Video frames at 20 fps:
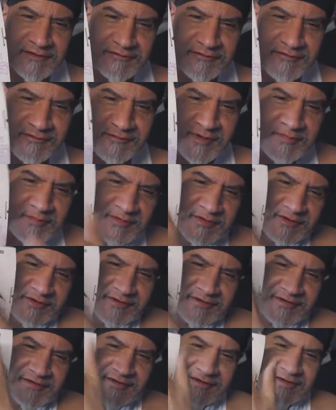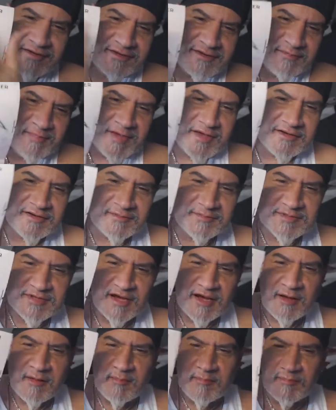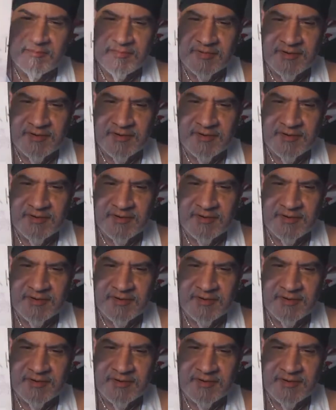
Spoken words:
remember the band up top.